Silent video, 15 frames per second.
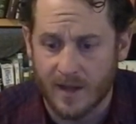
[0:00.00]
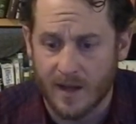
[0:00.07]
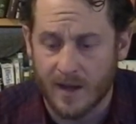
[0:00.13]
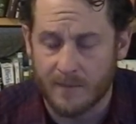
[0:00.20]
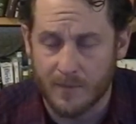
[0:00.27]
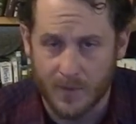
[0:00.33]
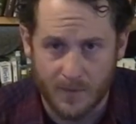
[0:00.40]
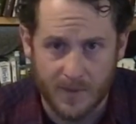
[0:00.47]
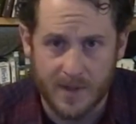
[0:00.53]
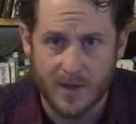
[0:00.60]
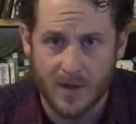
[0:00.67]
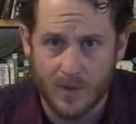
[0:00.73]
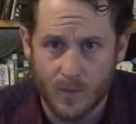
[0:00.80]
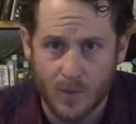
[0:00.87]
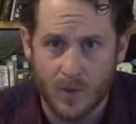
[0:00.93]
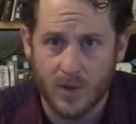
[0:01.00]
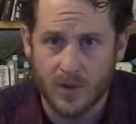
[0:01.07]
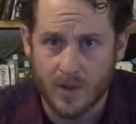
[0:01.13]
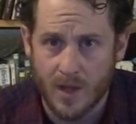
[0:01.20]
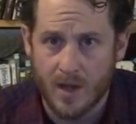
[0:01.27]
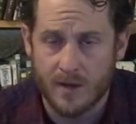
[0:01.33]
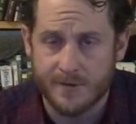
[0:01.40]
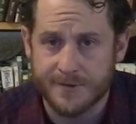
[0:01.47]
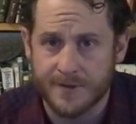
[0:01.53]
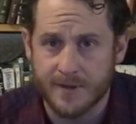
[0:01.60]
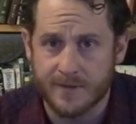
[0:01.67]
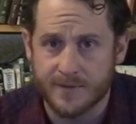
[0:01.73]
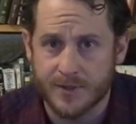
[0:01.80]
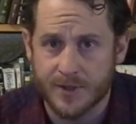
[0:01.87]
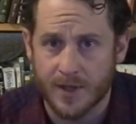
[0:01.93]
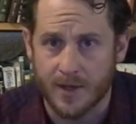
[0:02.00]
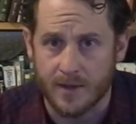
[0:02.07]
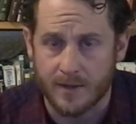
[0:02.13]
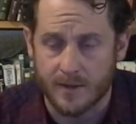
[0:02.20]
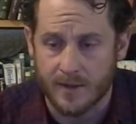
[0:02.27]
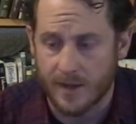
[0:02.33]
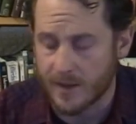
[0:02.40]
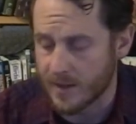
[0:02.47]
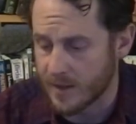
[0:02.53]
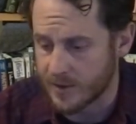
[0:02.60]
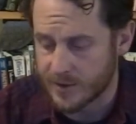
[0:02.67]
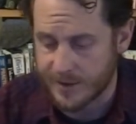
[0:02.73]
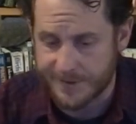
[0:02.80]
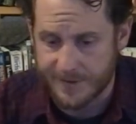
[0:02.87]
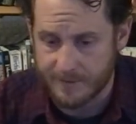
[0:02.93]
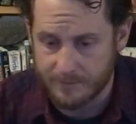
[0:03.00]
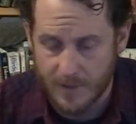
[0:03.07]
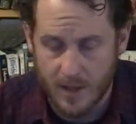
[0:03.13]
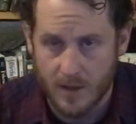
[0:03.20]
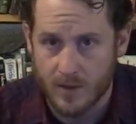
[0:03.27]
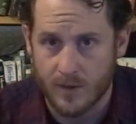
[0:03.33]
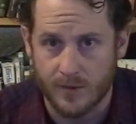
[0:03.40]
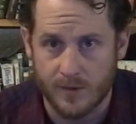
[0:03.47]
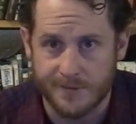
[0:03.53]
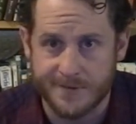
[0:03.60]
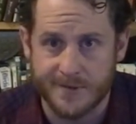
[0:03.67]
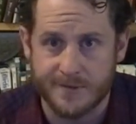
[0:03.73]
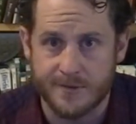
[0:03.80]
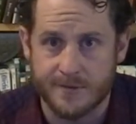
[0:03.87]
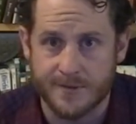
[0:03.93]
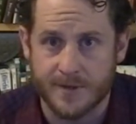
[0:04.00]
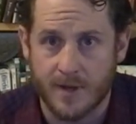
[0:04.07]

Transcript: merino wool long sleeve shirt, and it's just a miracle. Those things used